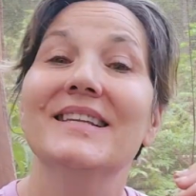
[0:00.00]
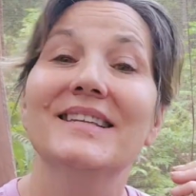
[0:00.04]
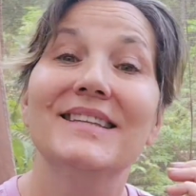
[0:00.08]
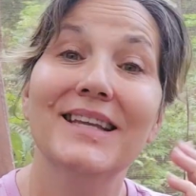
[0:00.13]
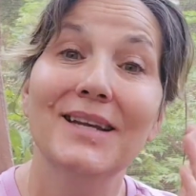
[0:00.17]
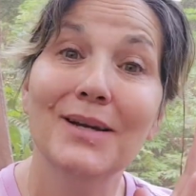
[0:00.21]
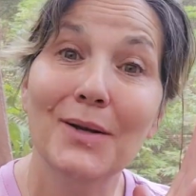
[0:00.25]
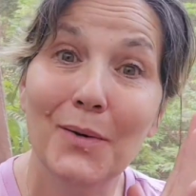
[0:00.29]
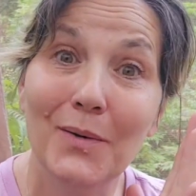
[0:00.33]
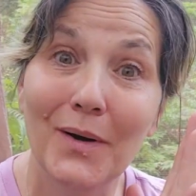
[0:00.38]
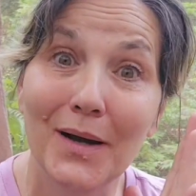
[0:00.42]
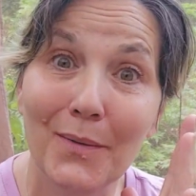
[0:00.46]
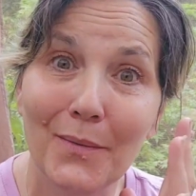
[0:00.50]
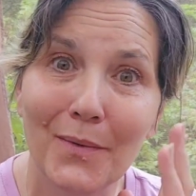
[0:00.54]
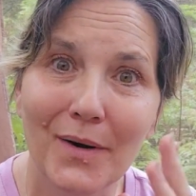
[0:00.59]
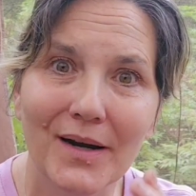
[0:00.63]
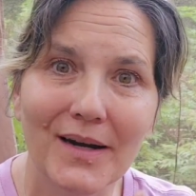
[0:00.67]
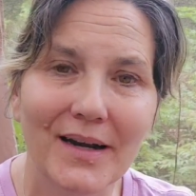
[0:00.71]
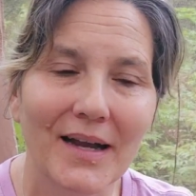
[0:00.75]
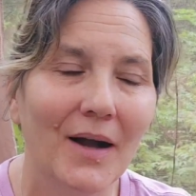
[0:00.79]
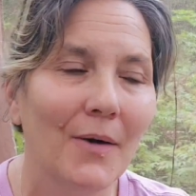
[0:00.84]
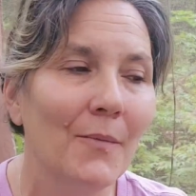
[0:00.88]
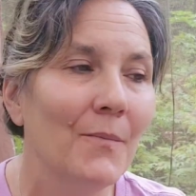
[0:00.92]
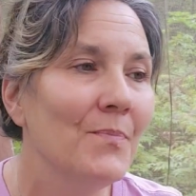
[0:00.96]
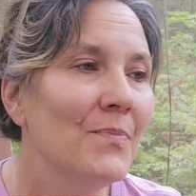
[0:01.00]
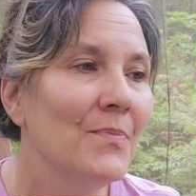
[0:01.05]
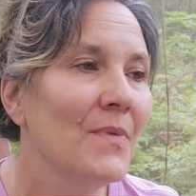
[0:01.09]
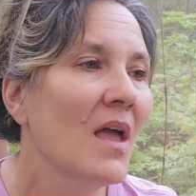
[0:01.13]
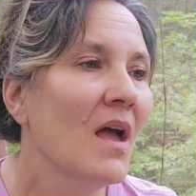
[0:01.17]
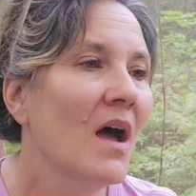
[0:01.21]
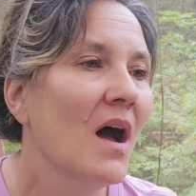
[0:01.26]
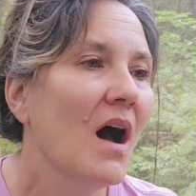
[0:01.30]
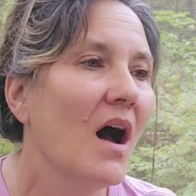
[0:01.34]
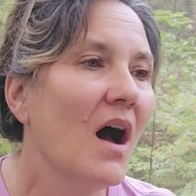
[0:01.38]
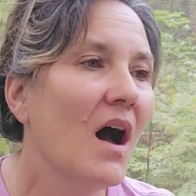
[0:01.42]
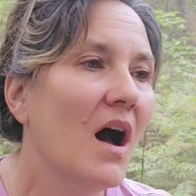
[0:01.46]
Didn't quite work out.
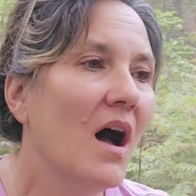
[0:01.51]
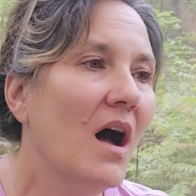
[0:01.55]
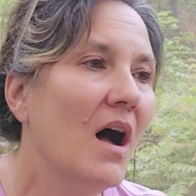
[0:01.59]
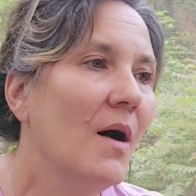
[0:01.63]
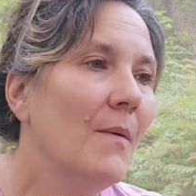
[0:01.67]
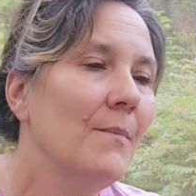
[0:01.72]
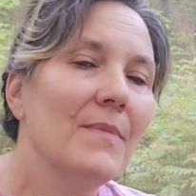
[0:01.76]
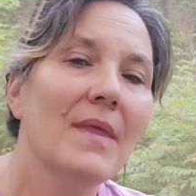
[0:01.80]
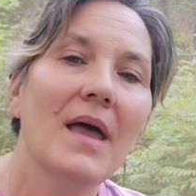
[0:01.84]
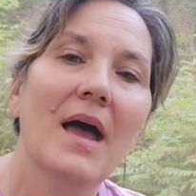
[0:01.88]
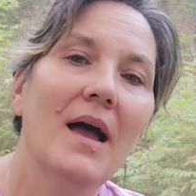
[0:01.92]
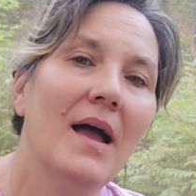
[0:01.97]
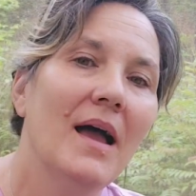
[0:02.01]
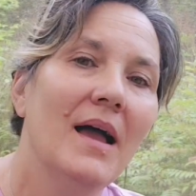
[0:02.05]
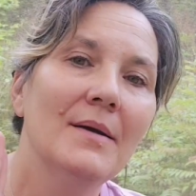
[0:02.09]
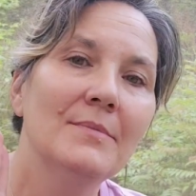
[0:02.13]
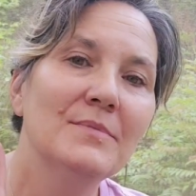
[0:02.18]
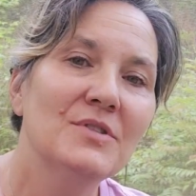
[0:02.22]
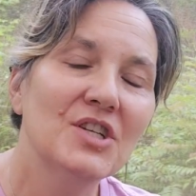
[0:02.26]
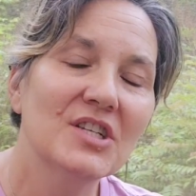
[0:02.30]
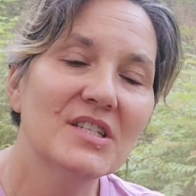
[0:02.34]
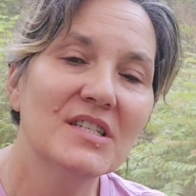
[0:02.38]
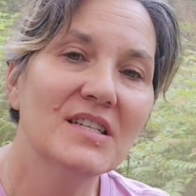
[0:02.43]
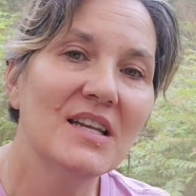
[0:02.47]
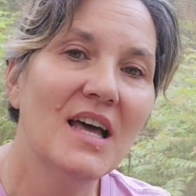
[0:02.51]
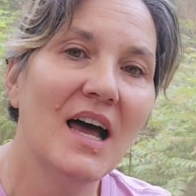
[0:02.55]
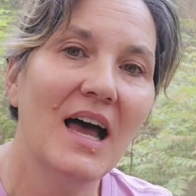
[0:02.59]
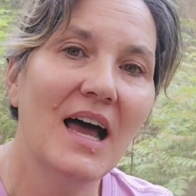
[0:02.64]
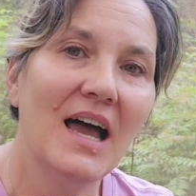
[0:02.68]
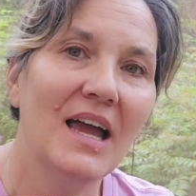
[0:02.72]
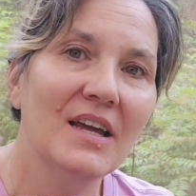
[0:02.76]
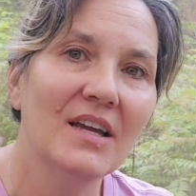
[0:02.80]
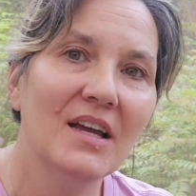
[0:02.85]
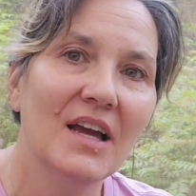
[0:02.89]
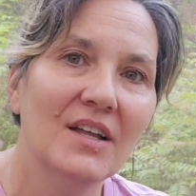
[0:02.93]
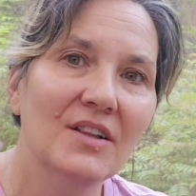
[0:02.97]
I'm just not,
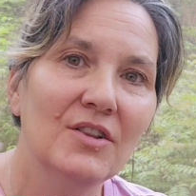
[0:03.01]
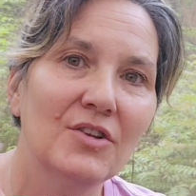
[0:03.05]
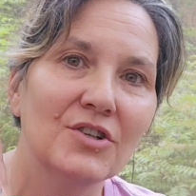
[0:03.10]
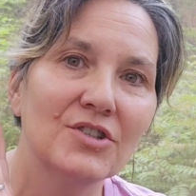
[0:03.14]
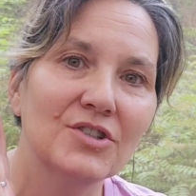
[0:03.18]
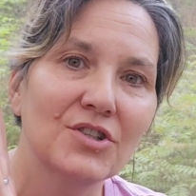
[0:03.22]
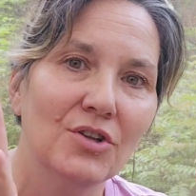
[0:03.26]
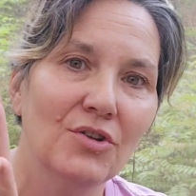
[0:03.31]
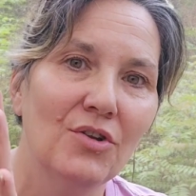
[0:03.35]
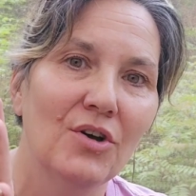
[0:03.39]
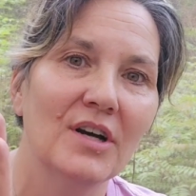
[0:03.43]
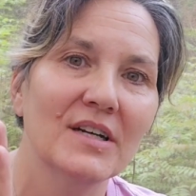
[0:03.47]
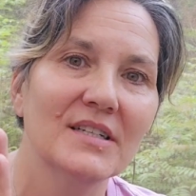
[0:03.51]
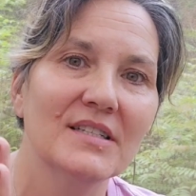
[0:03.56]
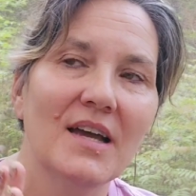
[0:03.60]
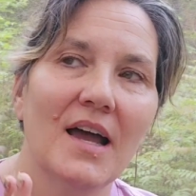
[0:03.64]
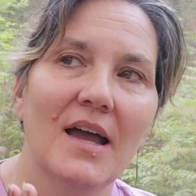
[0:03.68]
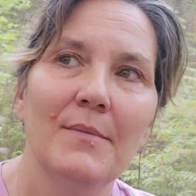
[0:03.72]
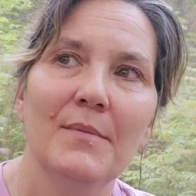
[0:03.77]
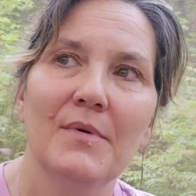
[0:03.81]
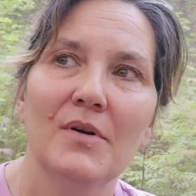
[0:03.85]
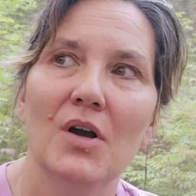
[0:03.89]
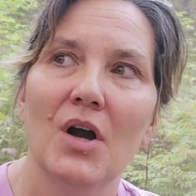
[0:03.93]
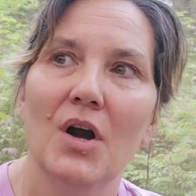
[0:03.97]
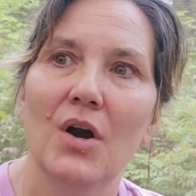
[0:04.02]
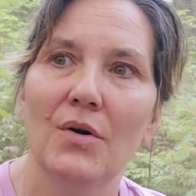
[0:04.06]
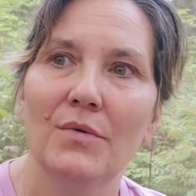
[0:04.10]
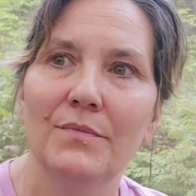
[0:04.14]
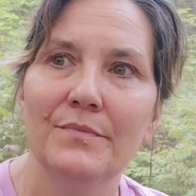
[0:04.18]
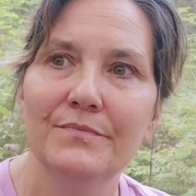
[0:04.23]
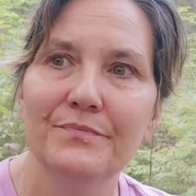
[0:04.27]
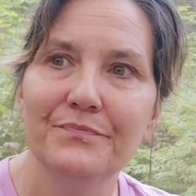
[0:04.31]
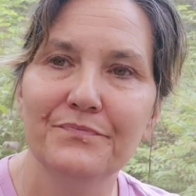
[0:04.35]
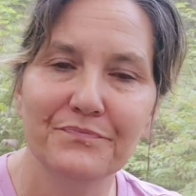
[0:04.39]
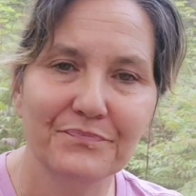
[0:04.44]
I learned a long time ago,